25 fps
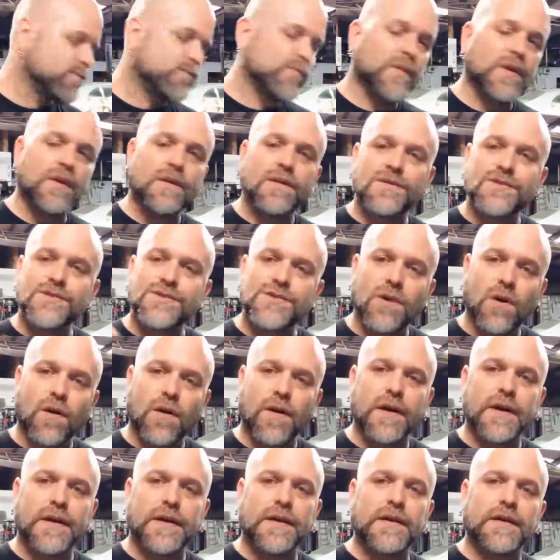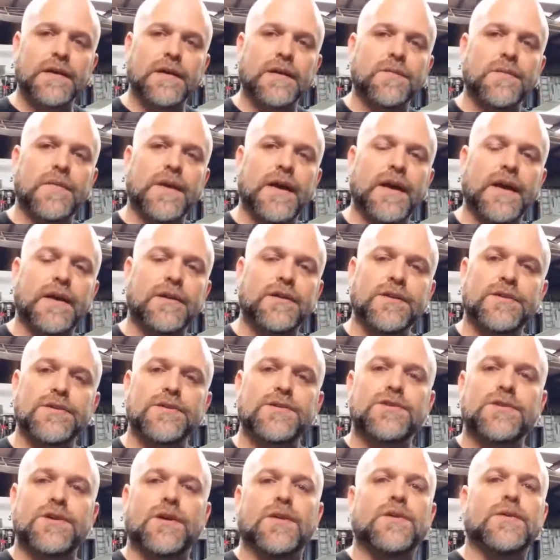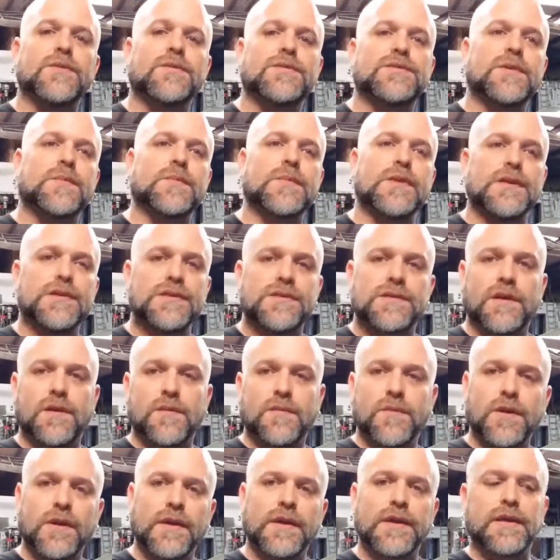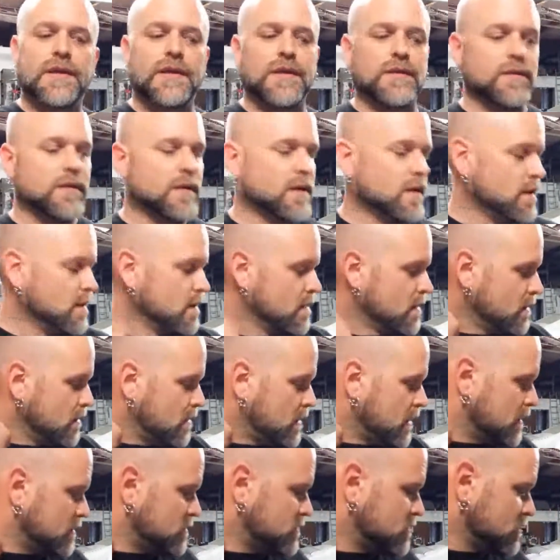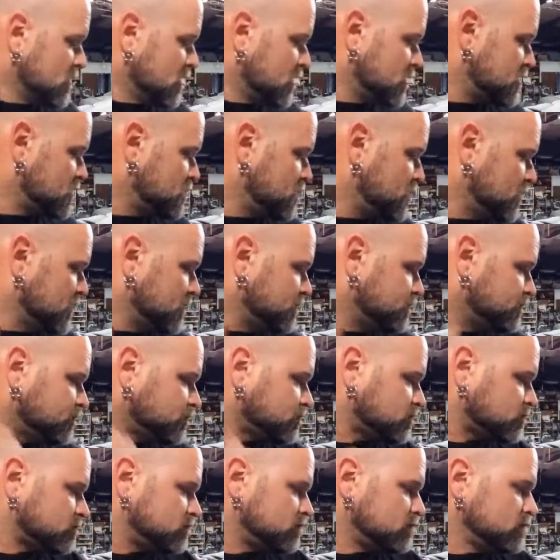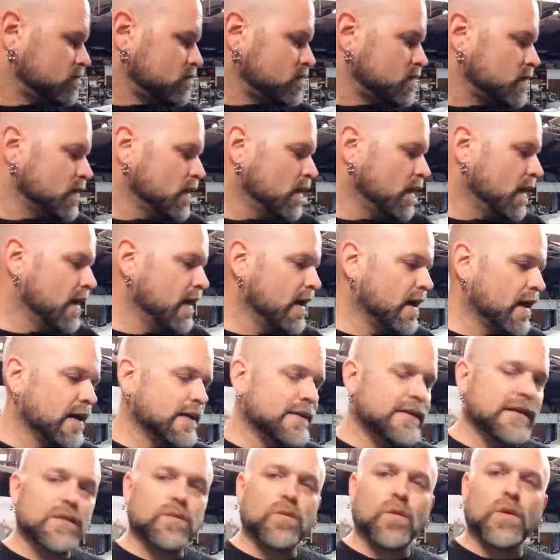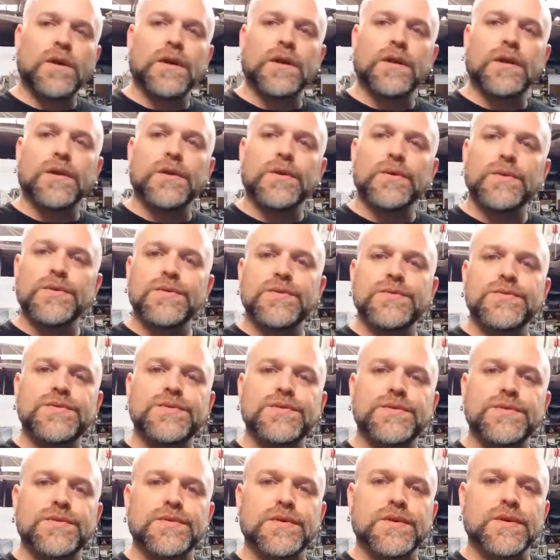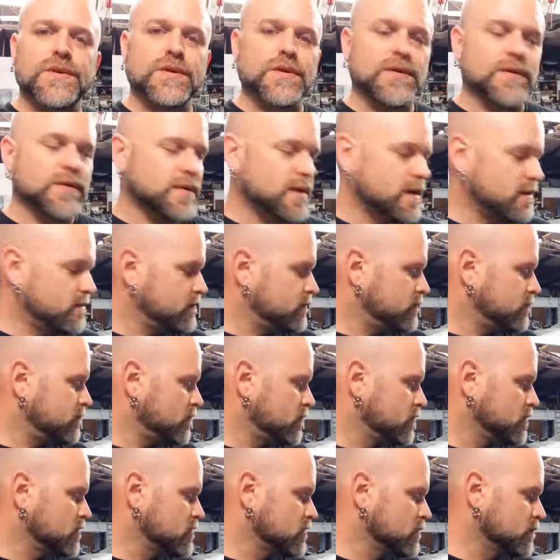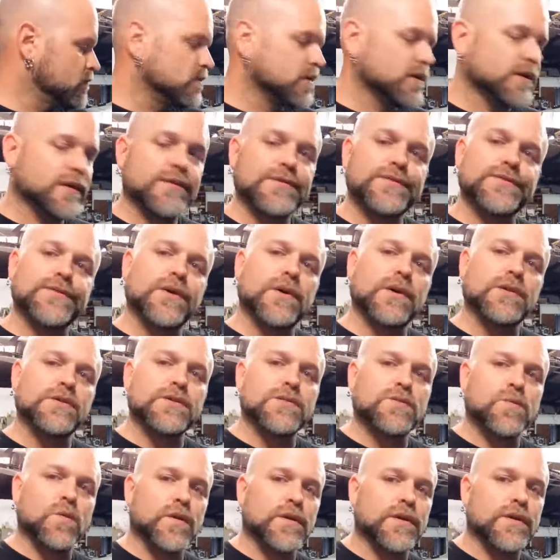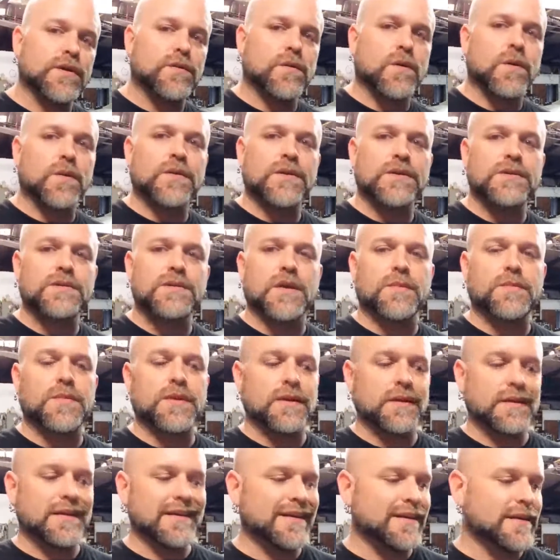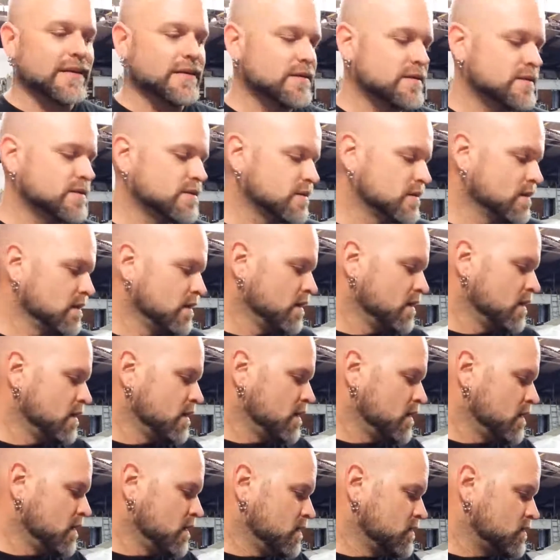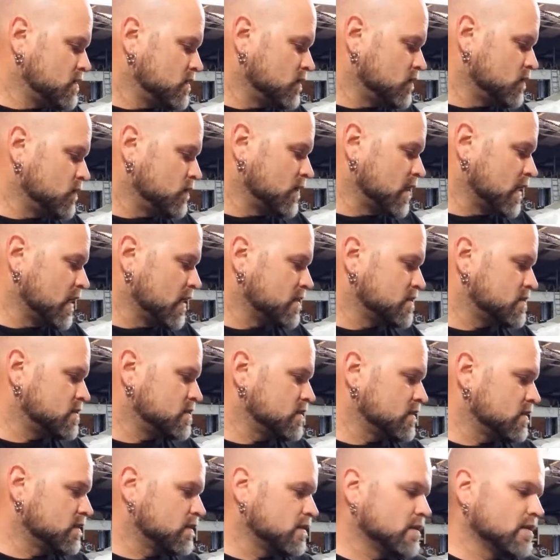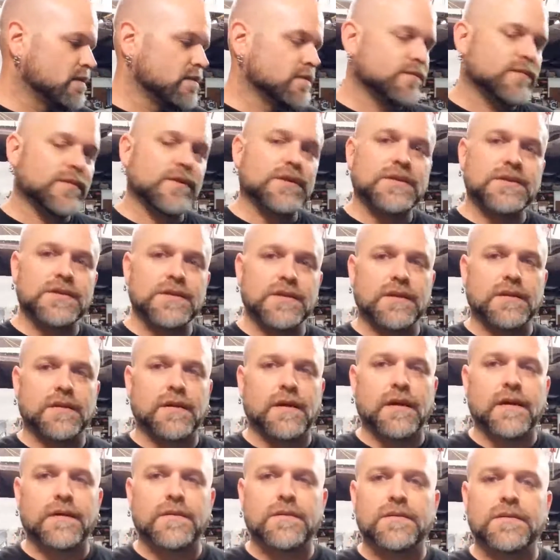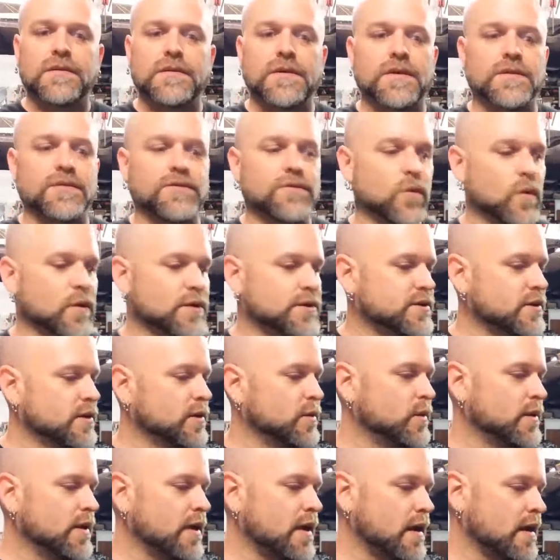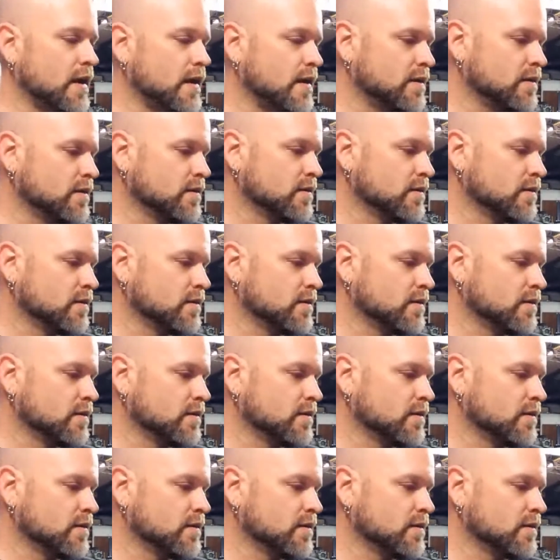Sorry again that I couldn't show you some of the assembly and such, but I didn't want to lose that footage completely, so I just want to throw this up at least so you guys could see that. Unfortunately, we had